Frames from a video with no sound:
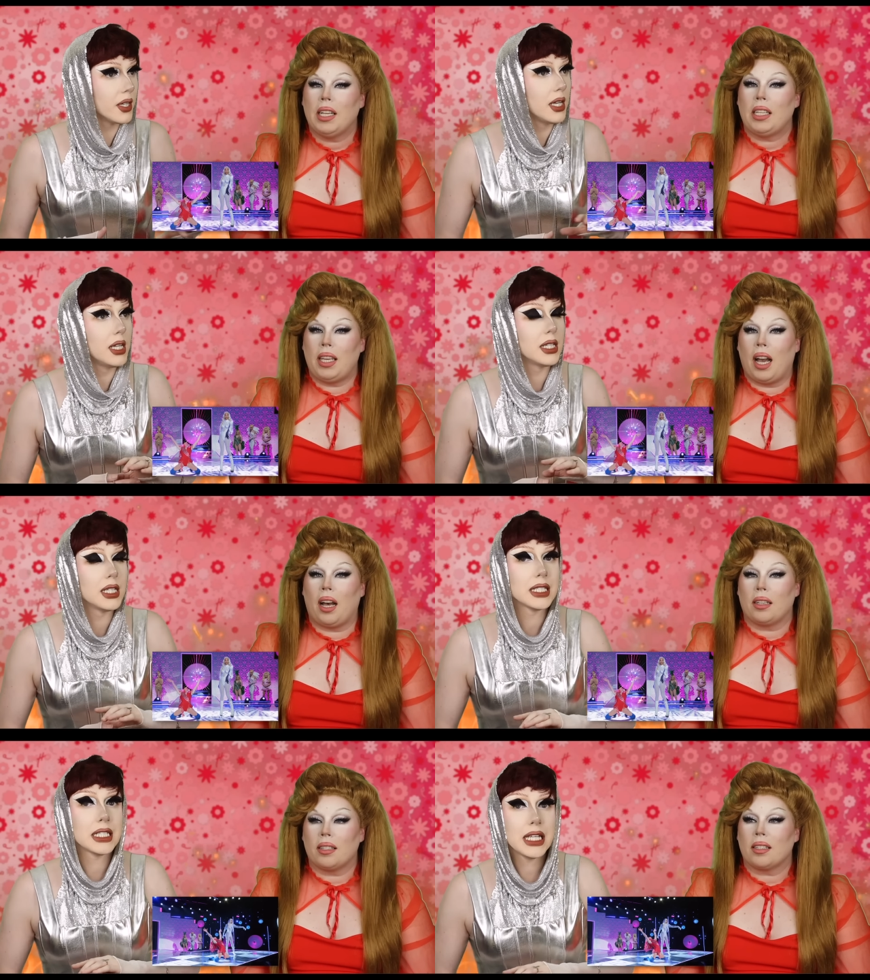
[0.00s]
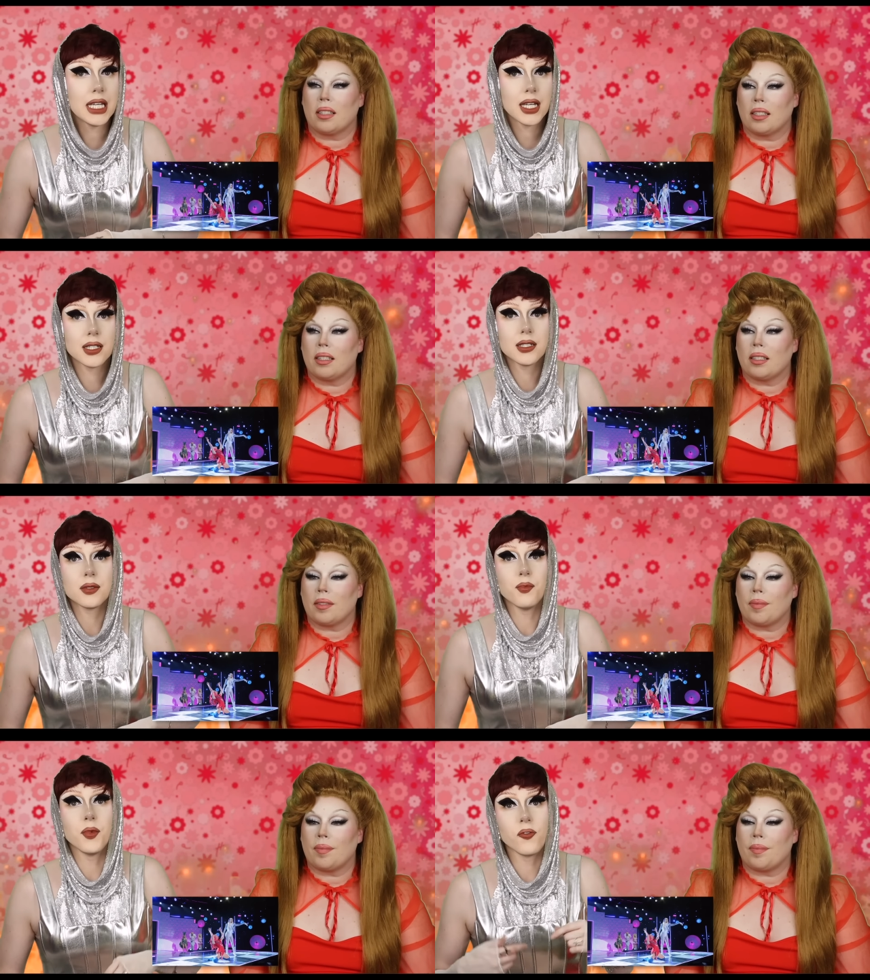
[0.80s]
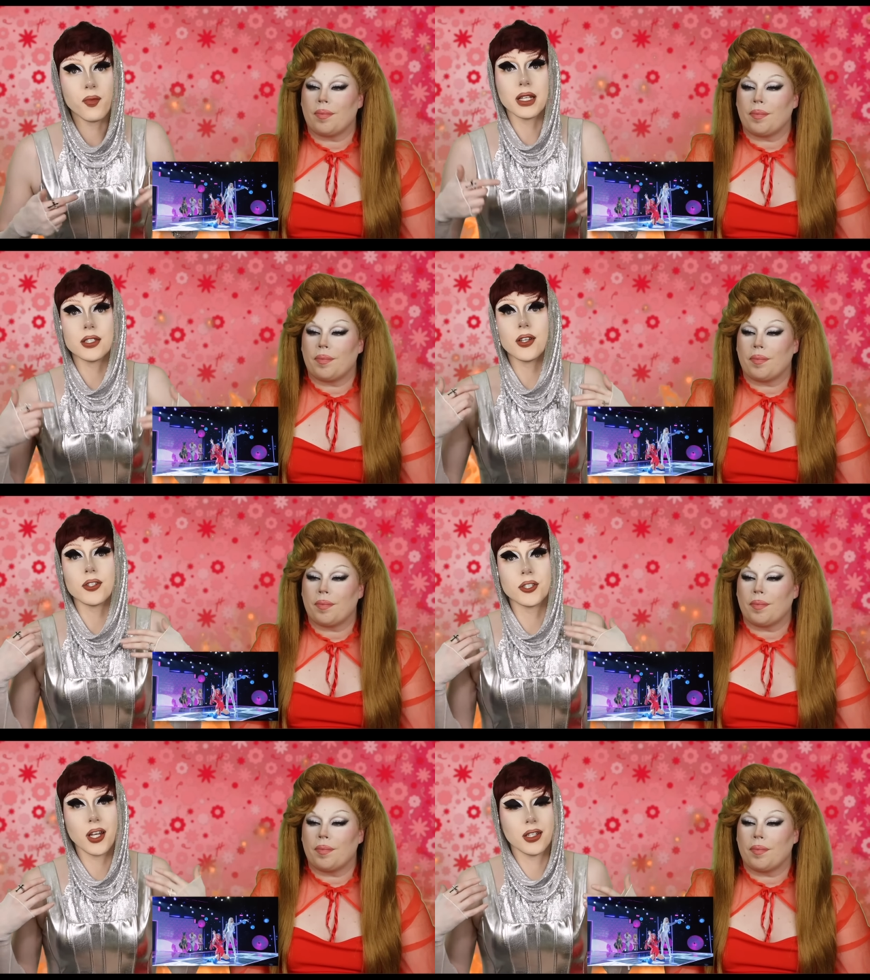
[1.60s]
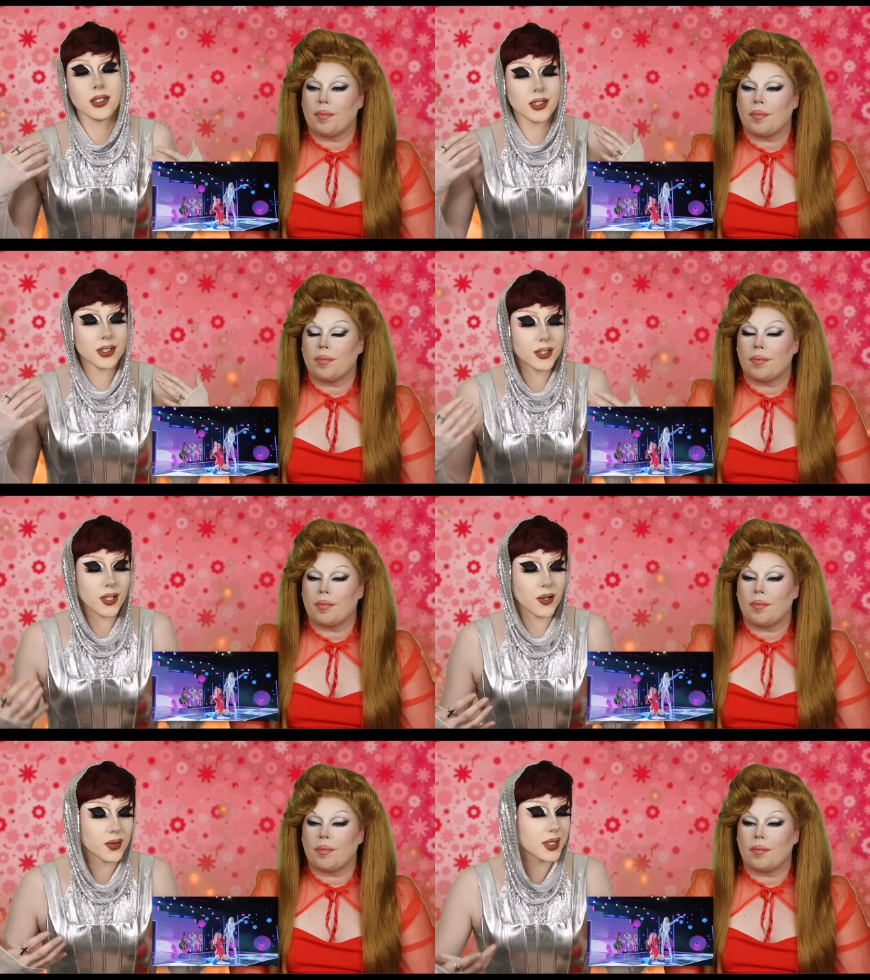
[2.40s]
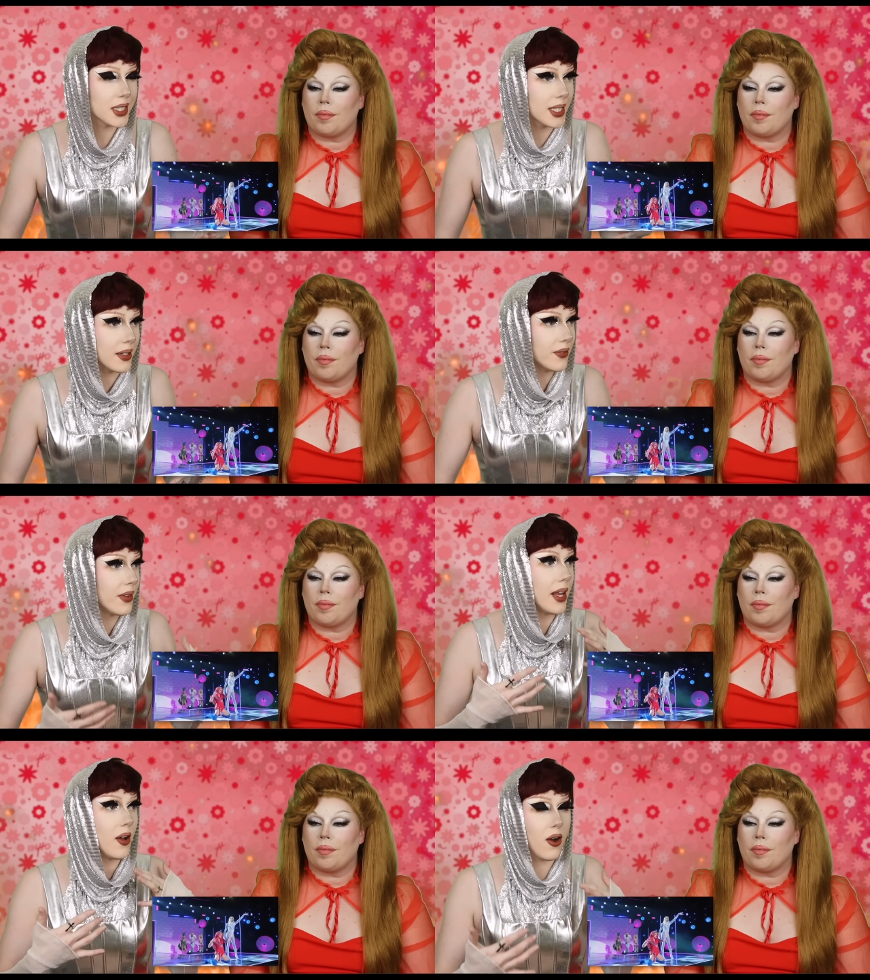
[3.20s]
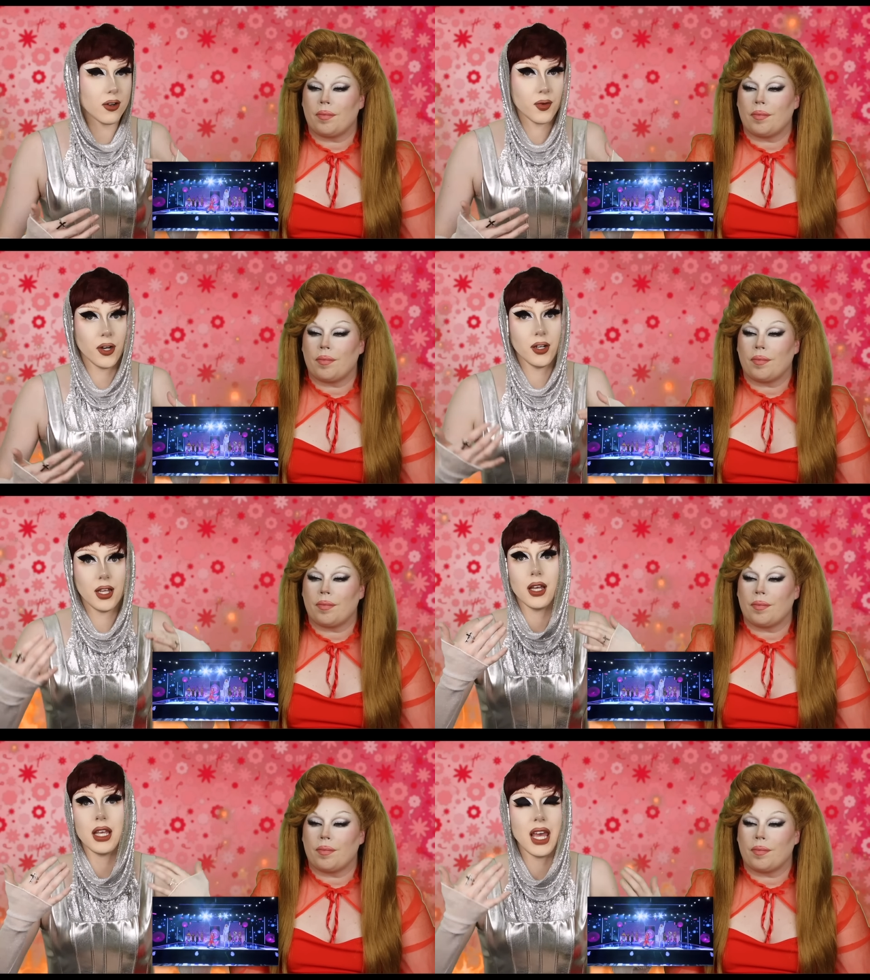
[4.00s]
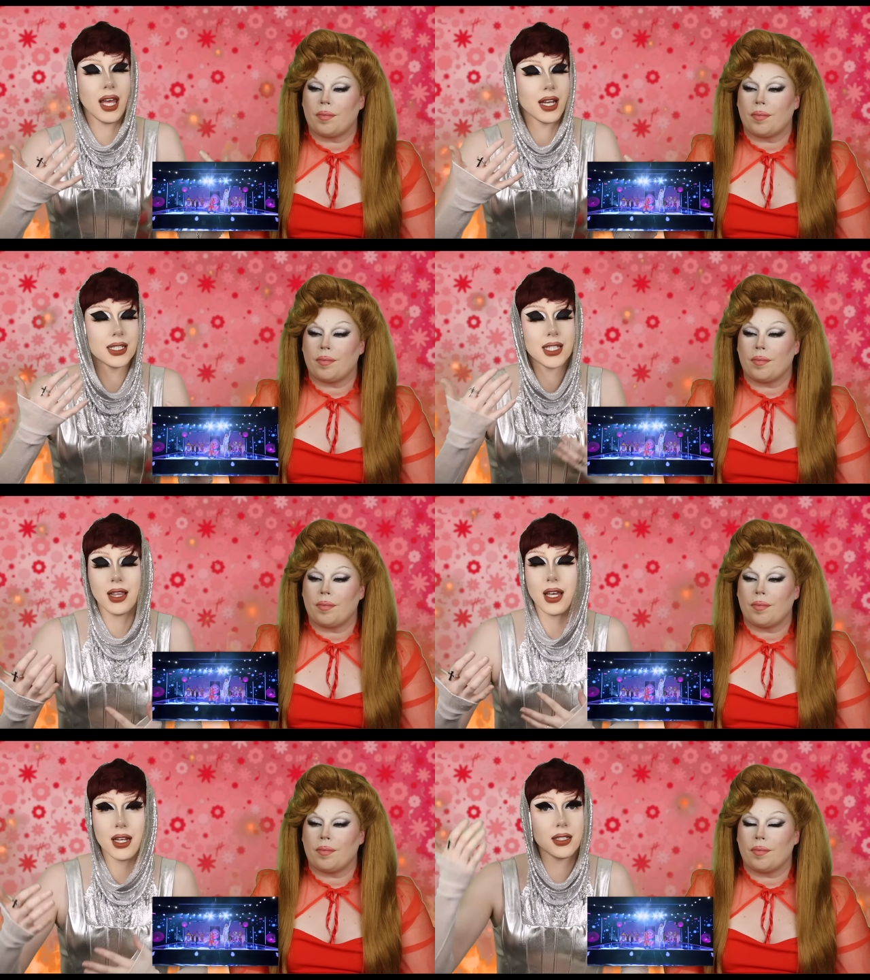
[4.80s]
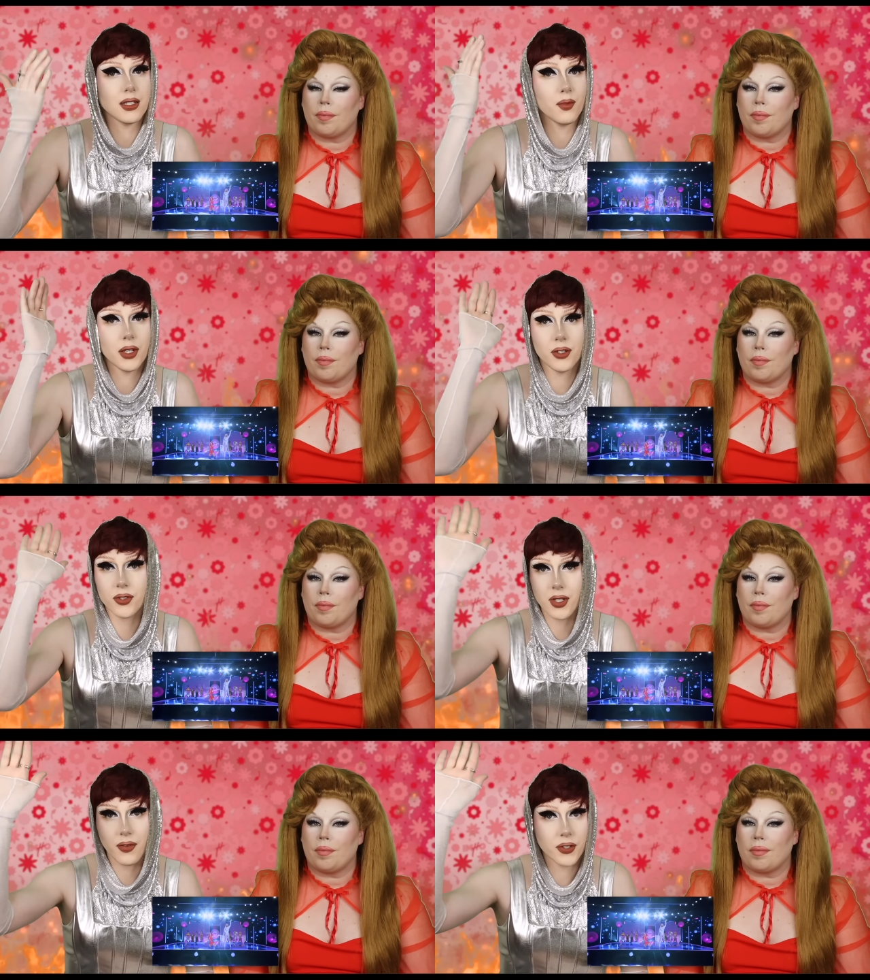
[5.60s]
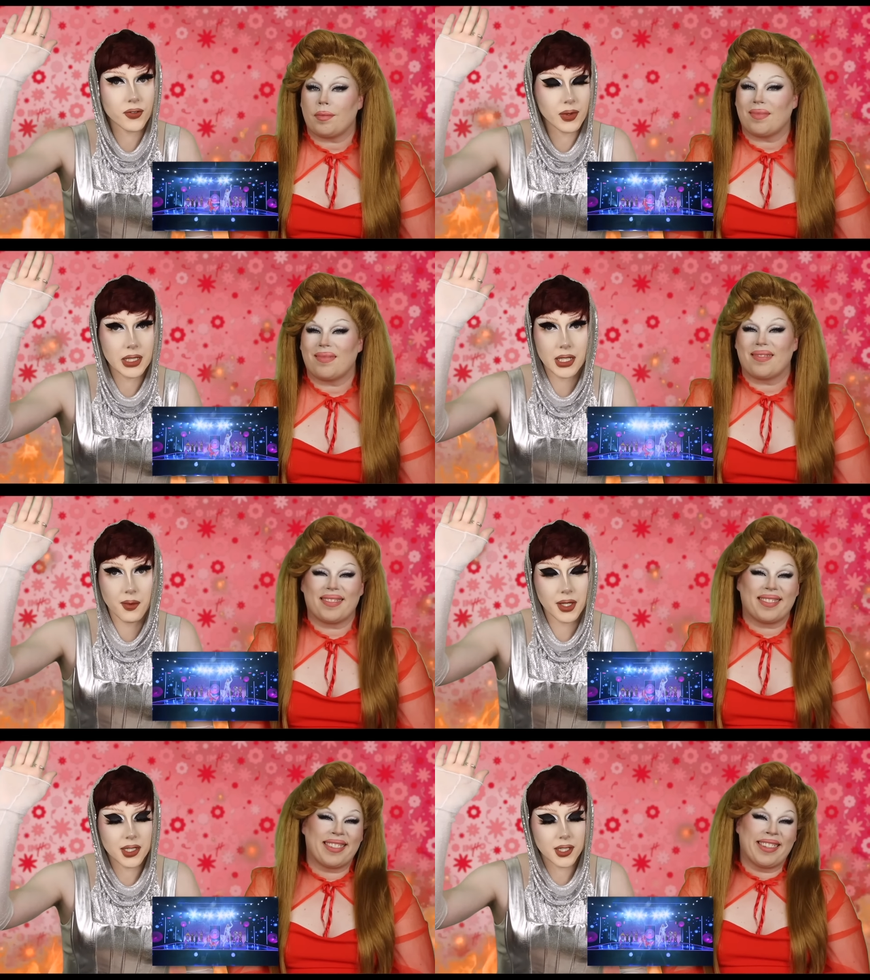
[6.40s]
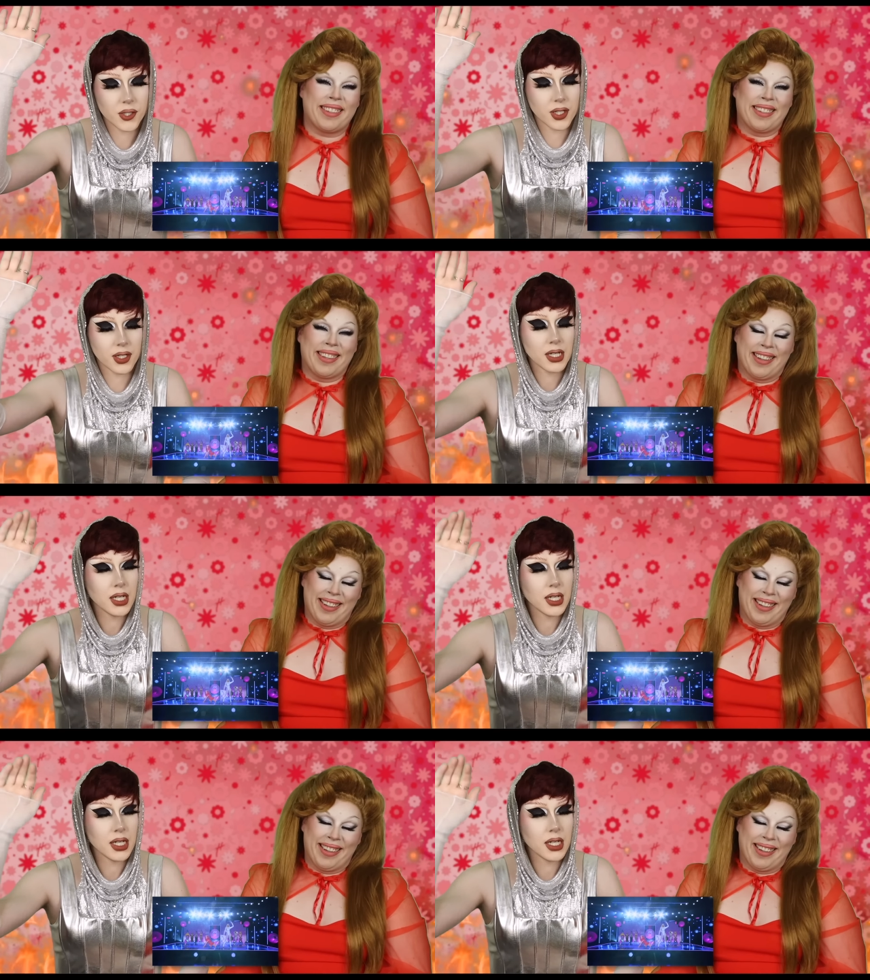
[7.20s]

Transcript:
Speaker 1: Yeah. Tia's movements are just so stiff and awkward. Again, I say that as someone who suffers from the same condition.